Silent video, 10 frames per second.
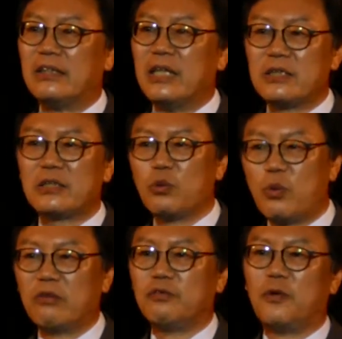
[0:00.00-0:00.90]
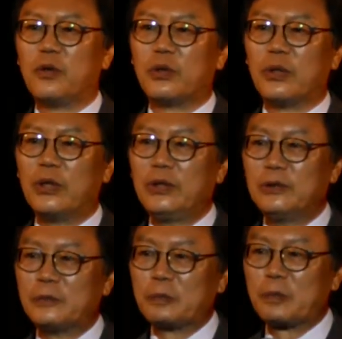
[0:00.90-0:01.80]
This one photo
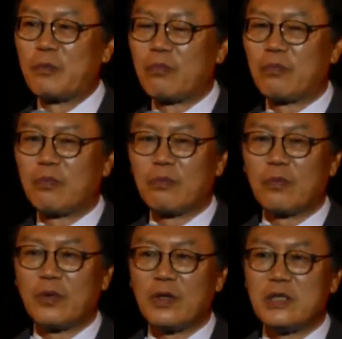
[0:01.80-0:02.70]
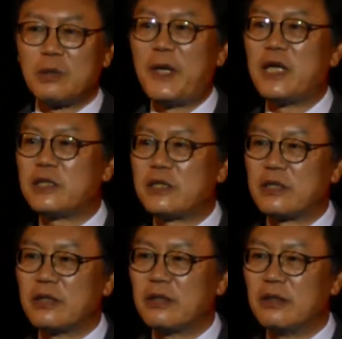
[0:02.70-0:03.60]

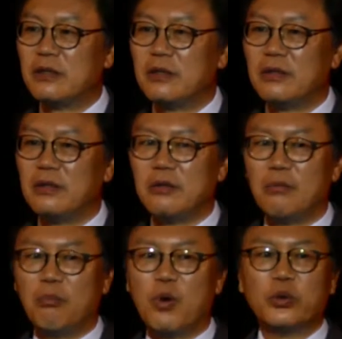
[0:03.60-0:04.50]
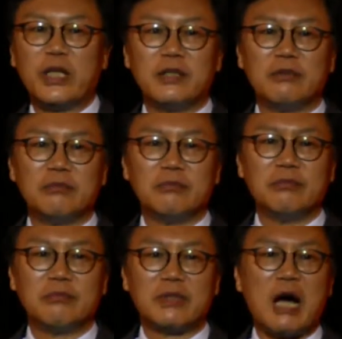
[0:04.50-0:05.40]
speaks more than
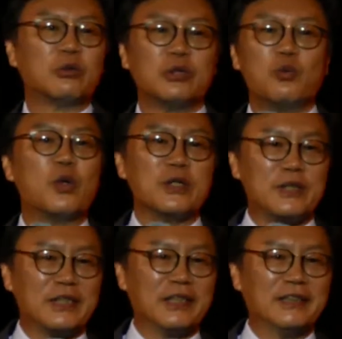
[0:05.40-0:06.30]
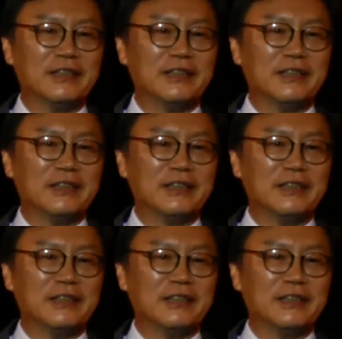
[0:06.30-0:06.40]
1,000 words.